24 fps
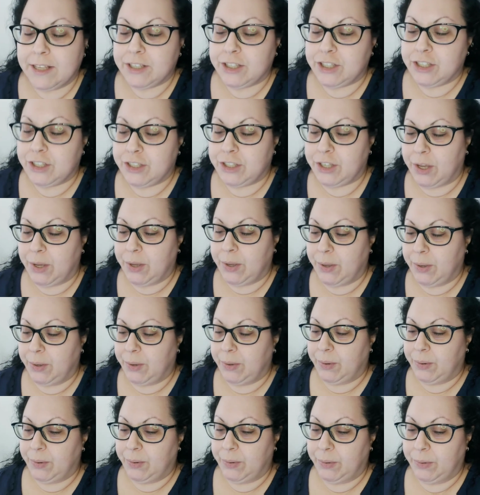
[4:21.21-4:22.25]

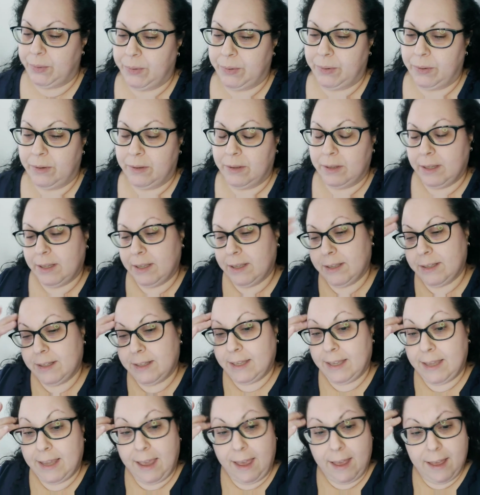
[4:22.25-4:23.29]
So,
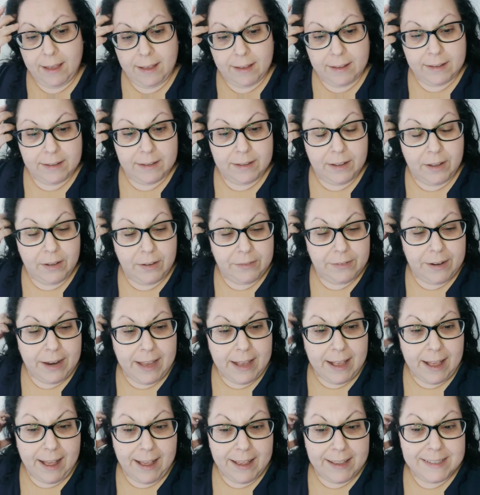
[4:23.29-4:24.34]
yeah. All
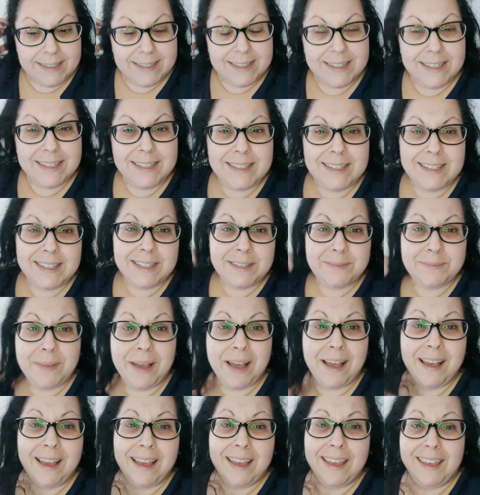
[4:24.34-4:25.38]
right, guys. This is
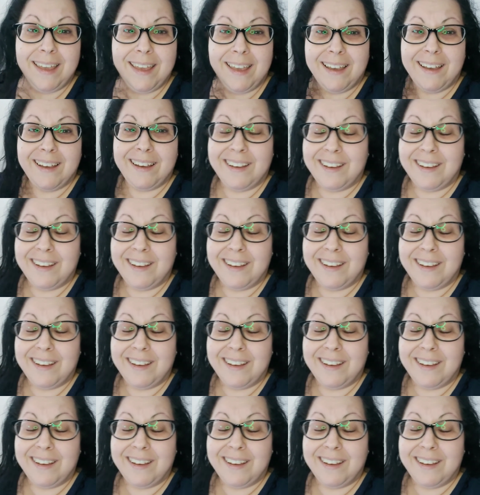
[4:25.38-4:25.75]
my